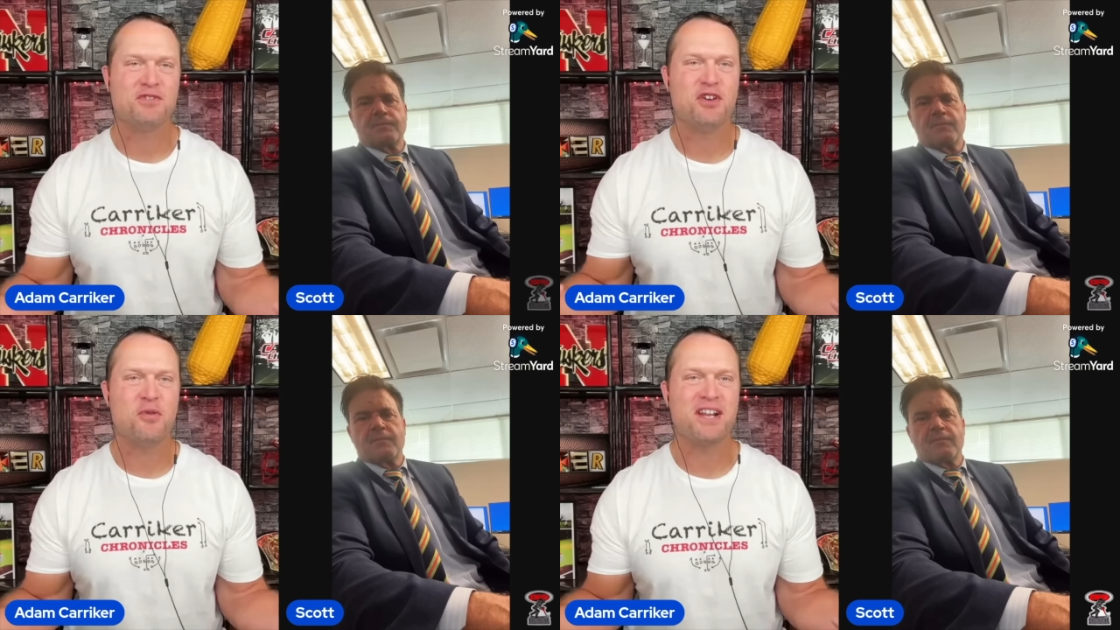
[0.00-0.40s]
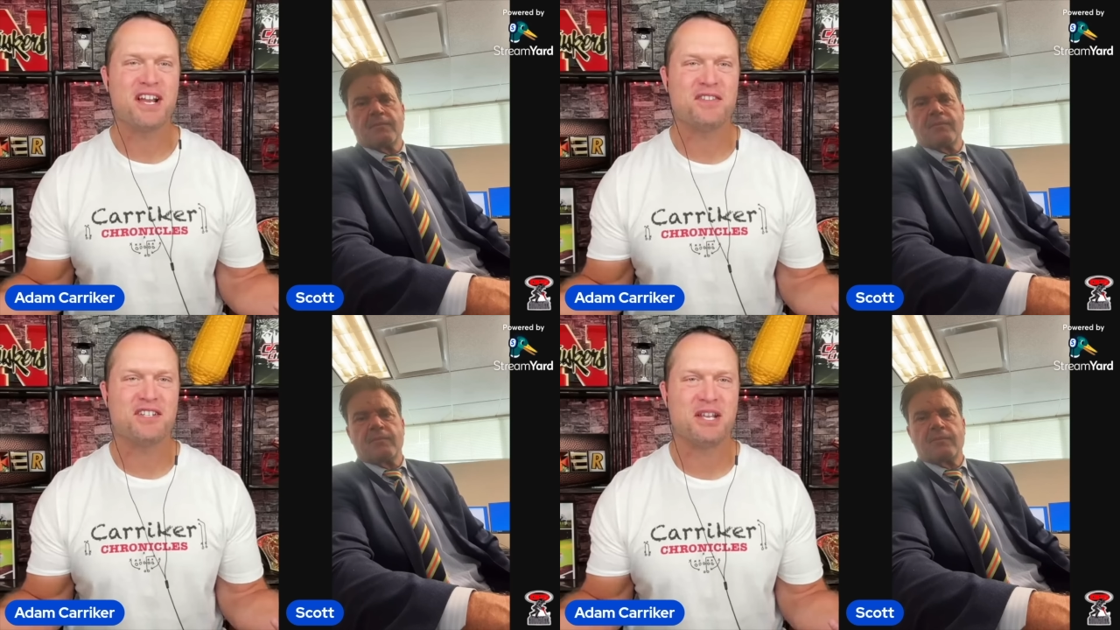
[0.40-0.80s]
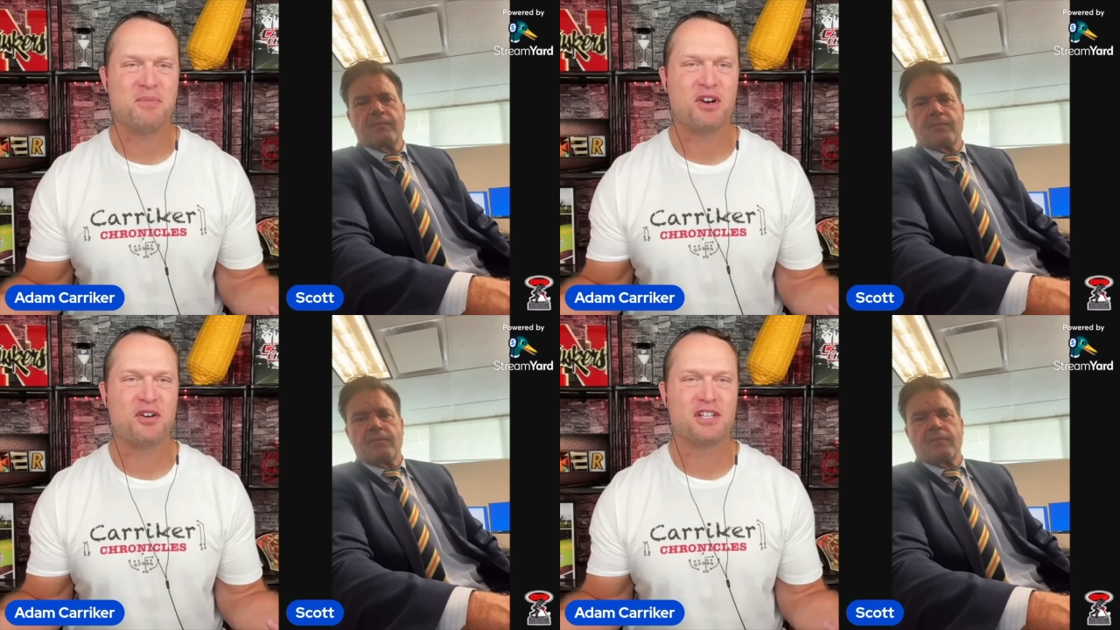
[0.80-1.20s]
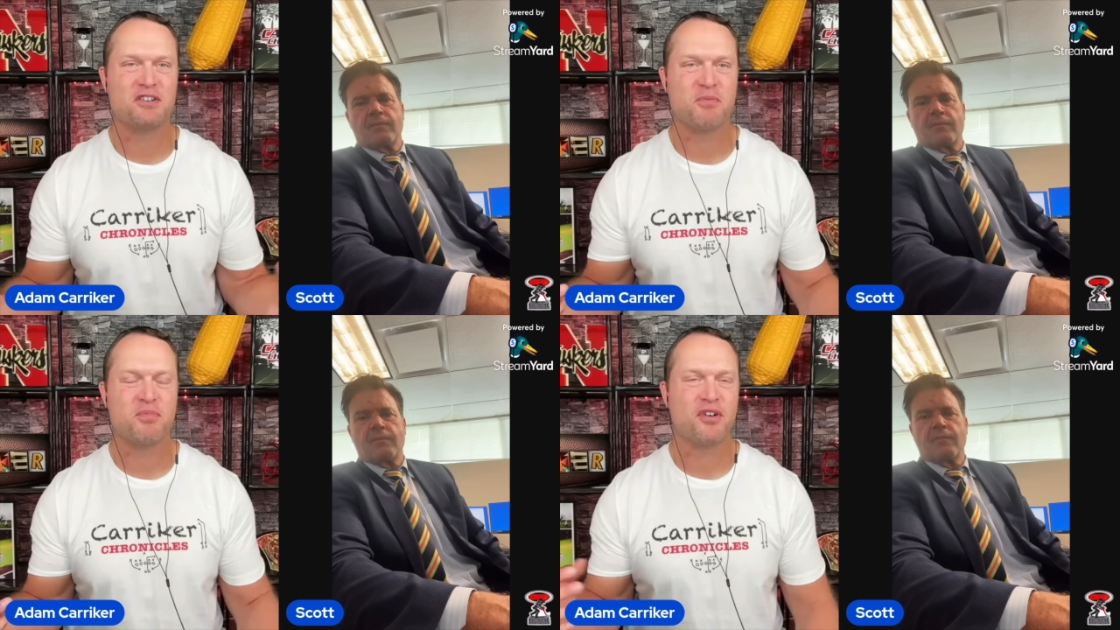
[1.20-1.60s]
Speaker 1: nobody on the team currently
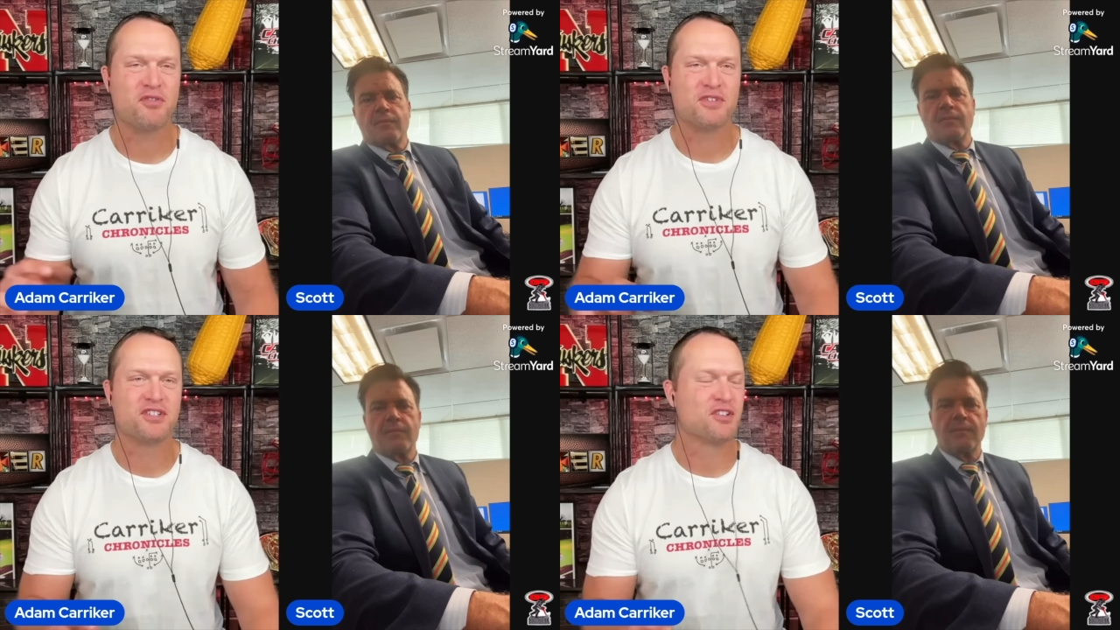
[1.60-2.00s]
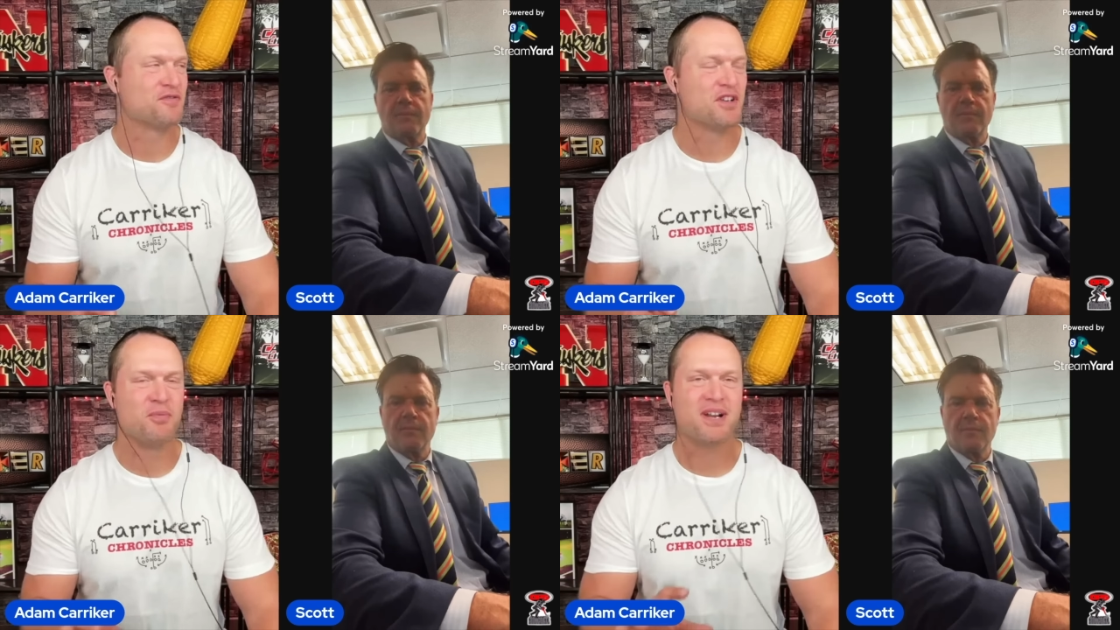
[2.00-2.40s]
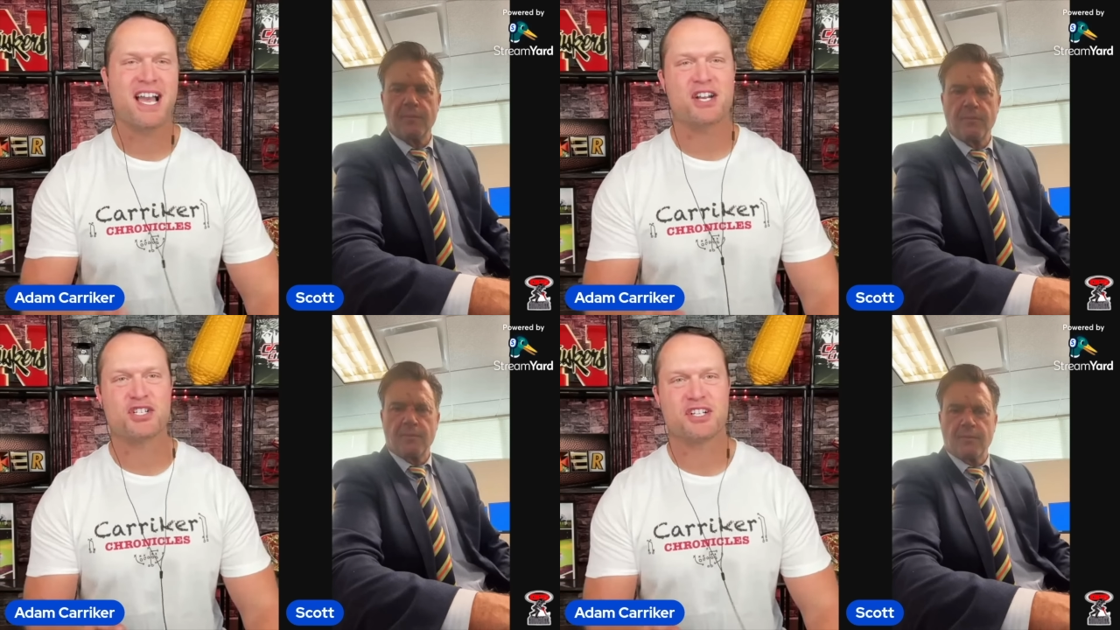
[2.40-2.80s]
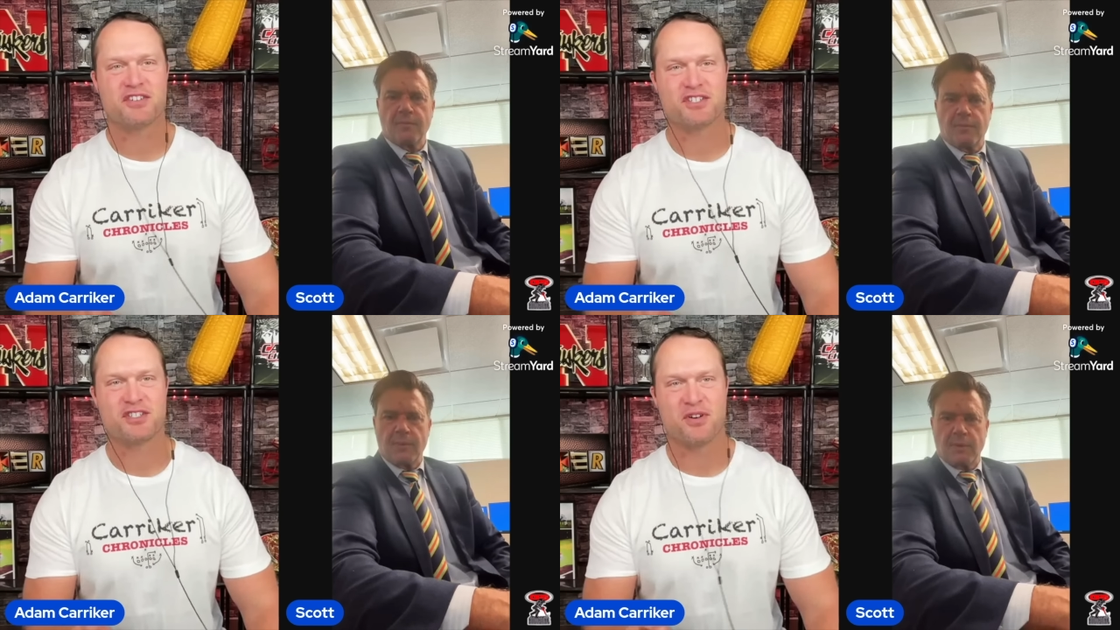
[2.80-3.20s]
reported with turf toe, but I got to share a
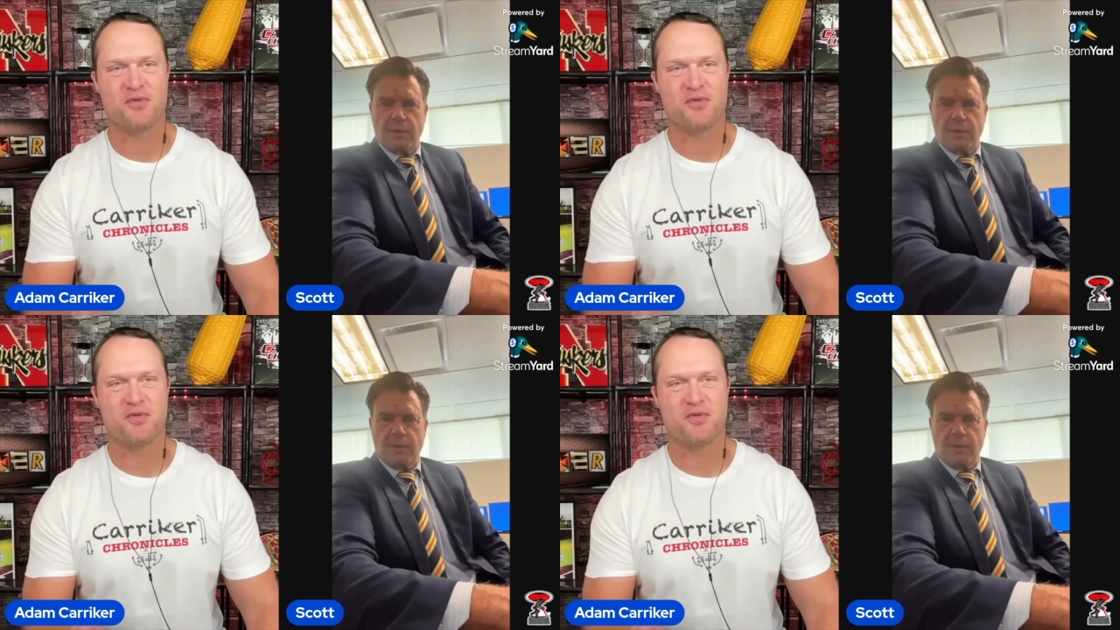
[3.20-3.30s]
story.